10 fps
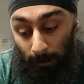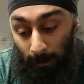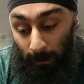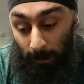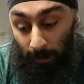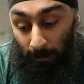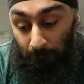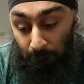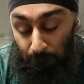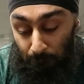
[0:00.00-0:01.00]

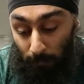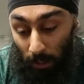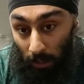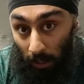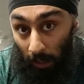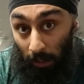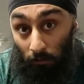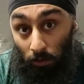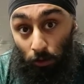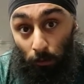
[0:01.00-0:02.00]
um, and I
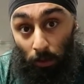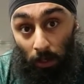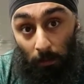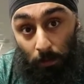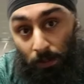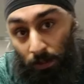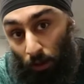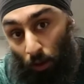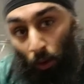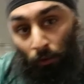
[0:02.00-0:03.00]
will do pull-ups
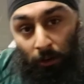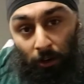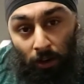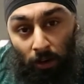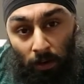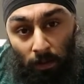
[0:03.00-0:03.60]
over